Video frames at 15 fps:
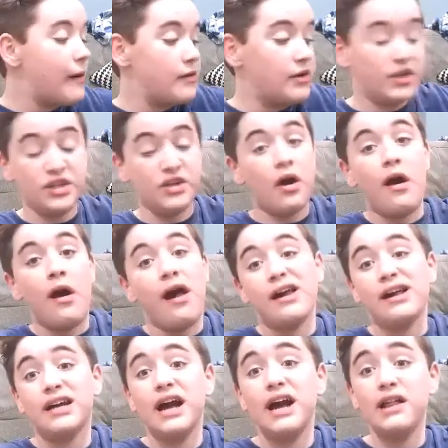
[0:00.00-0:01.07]
You know, I
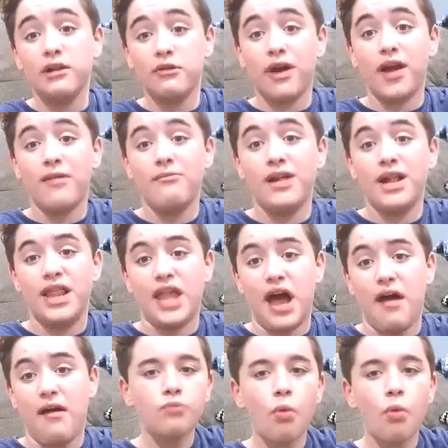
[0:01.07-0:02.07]
highly recommend that.